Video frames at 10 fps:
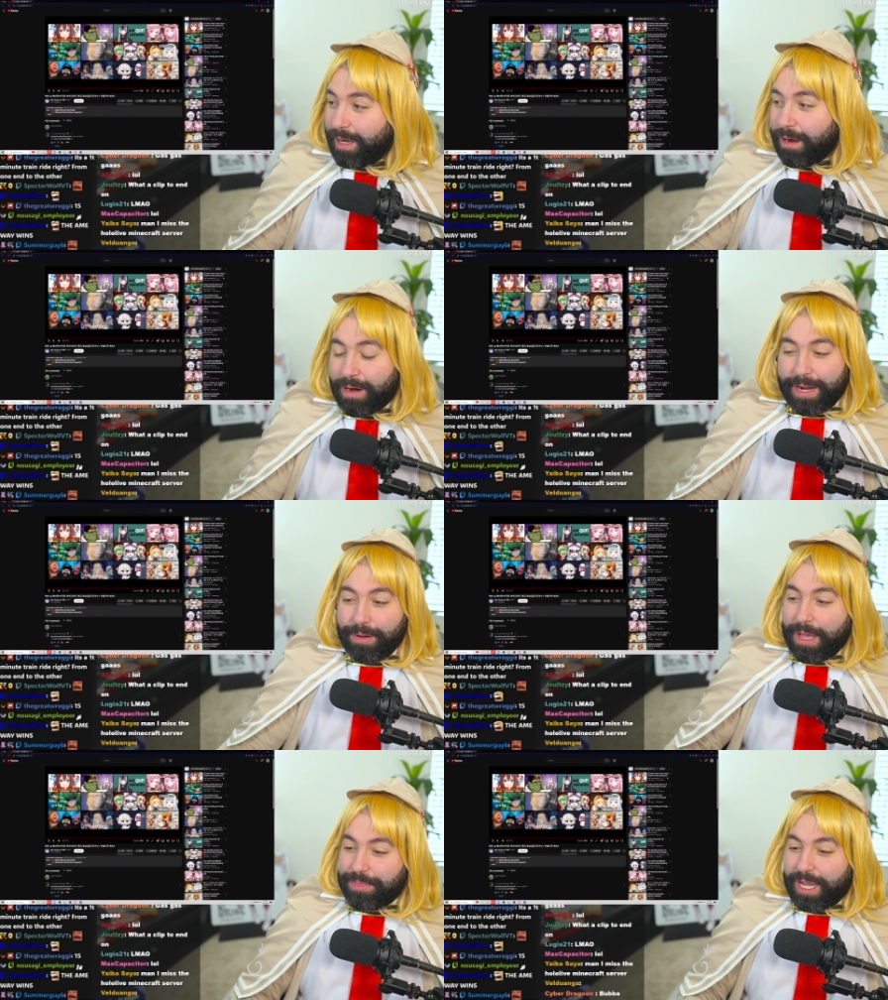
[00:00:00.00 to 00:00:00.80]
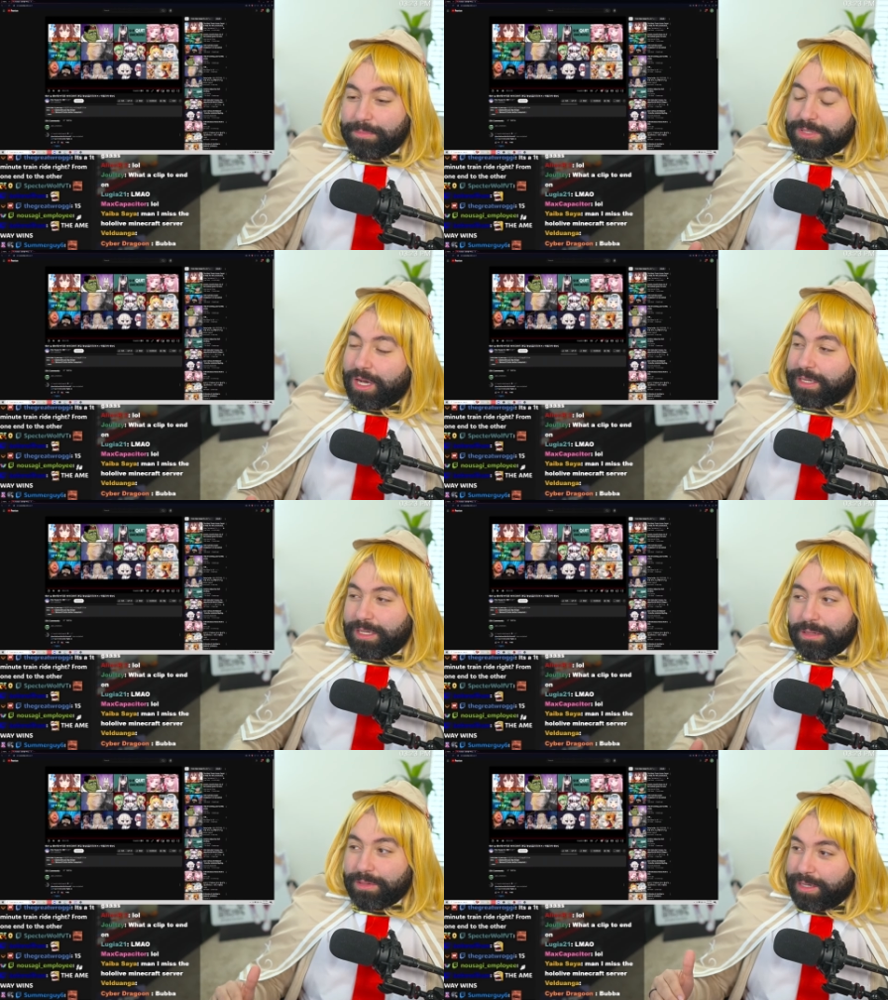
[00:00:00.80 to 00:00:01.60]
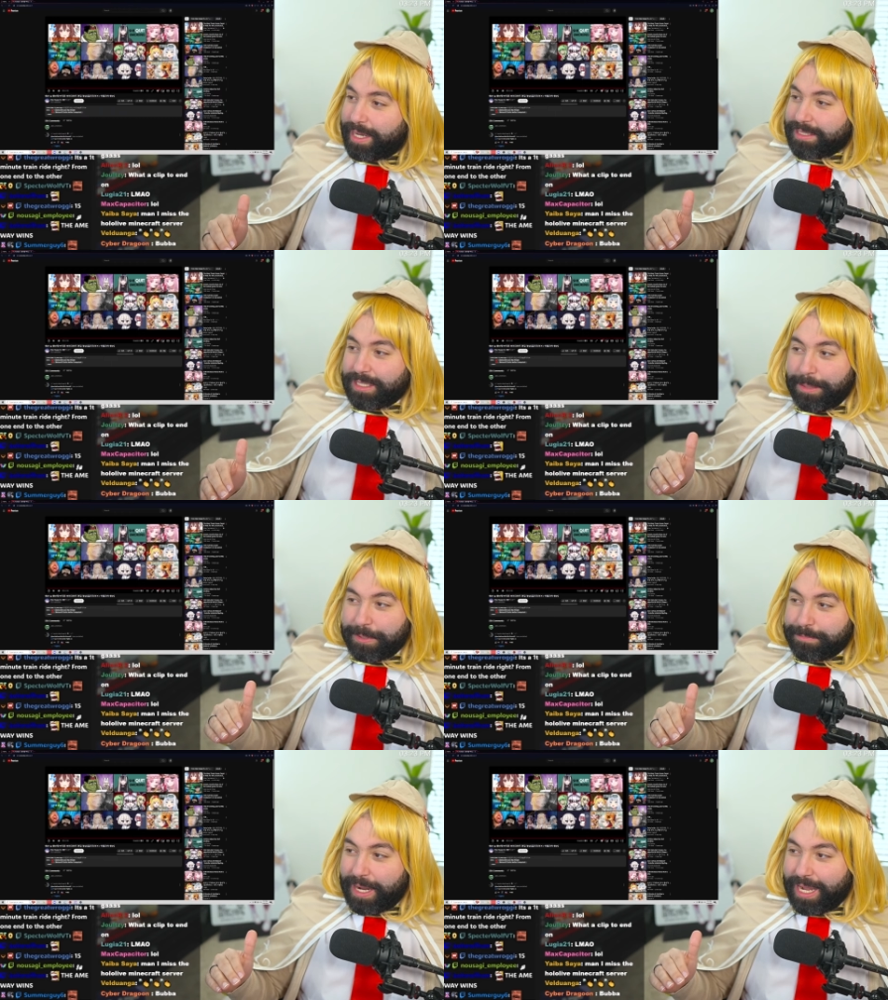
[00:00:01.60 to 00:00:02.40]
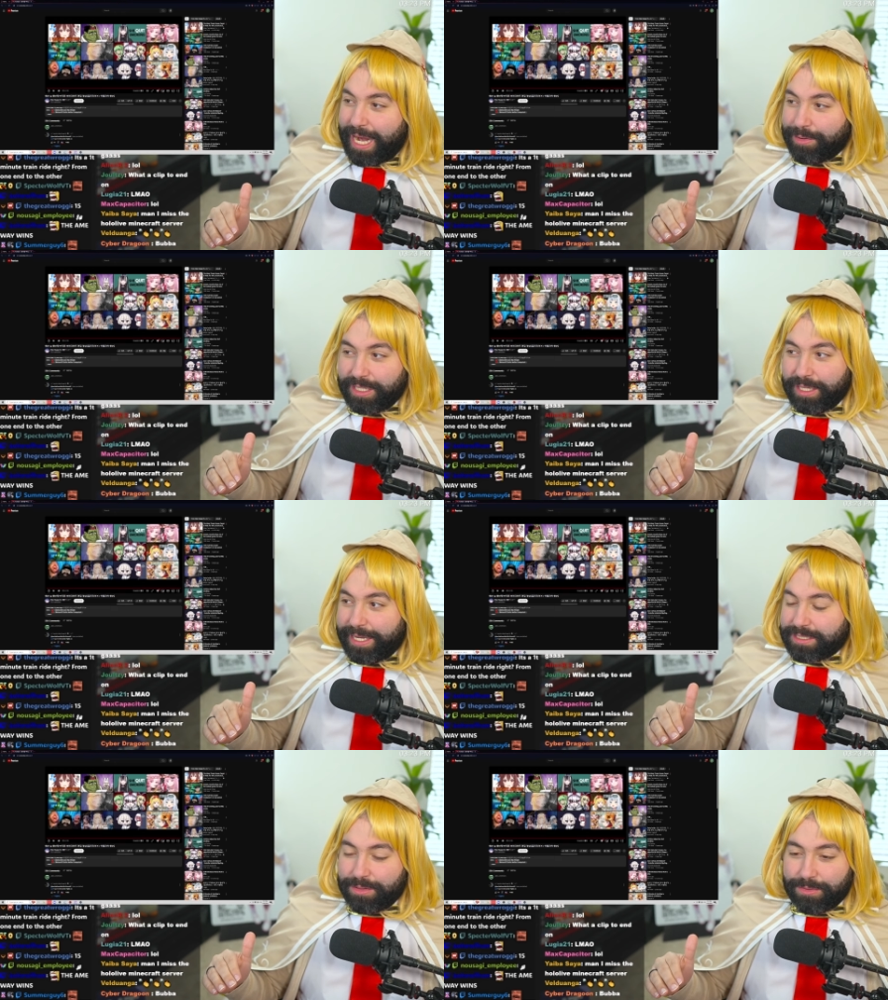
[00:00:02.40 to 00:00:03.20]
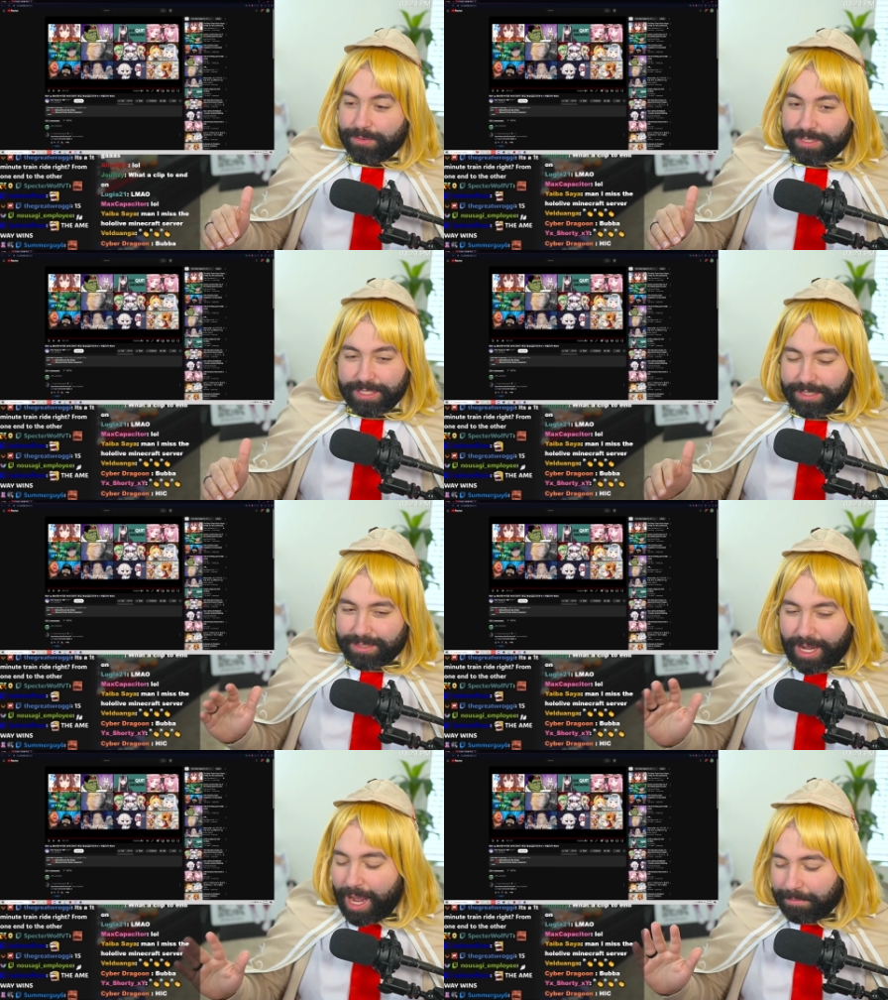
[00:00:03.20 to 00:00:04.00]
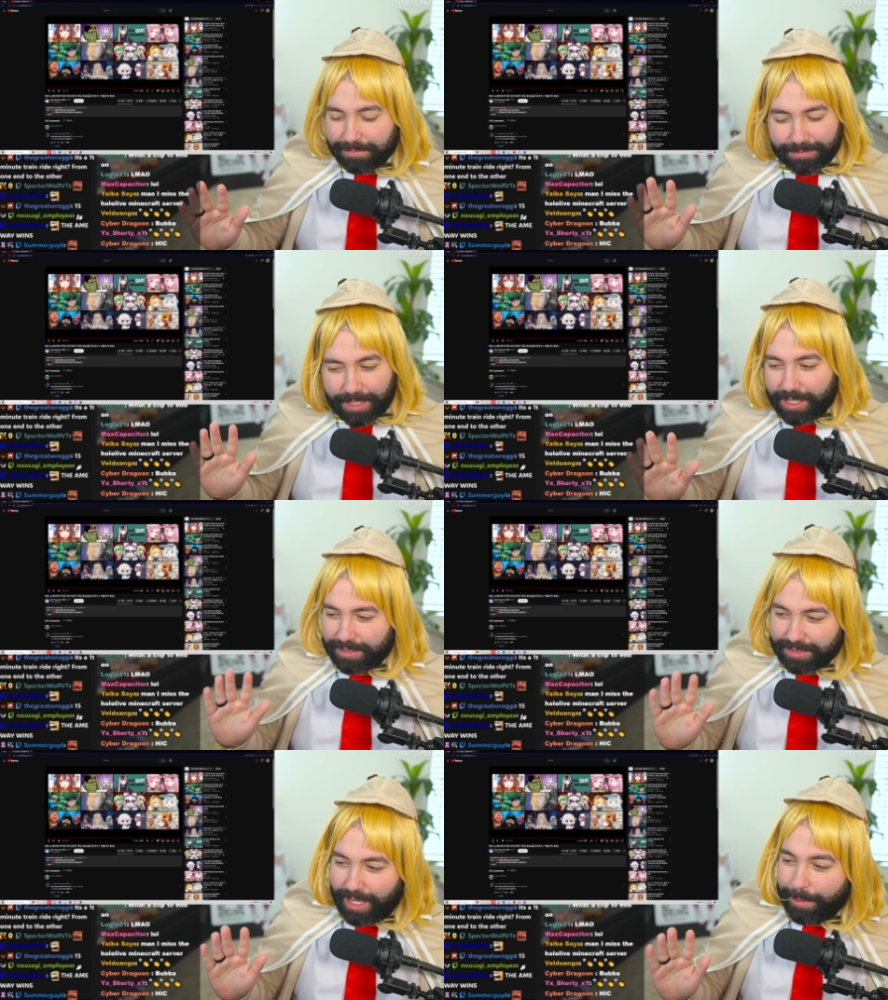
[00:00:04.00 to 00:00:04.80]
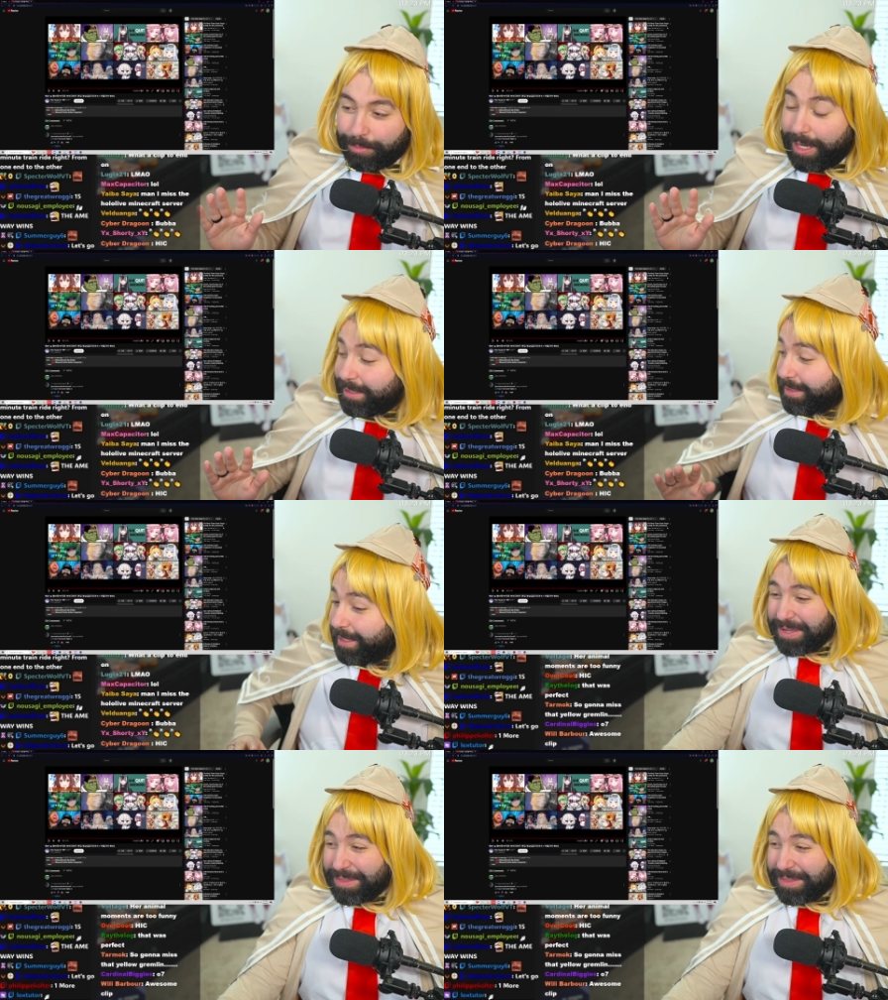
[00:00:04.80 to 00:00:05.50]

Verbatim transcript: All right, I think I'm done here. The next clip is by Harry Legs Enthusiast. I'm gonna stop right there.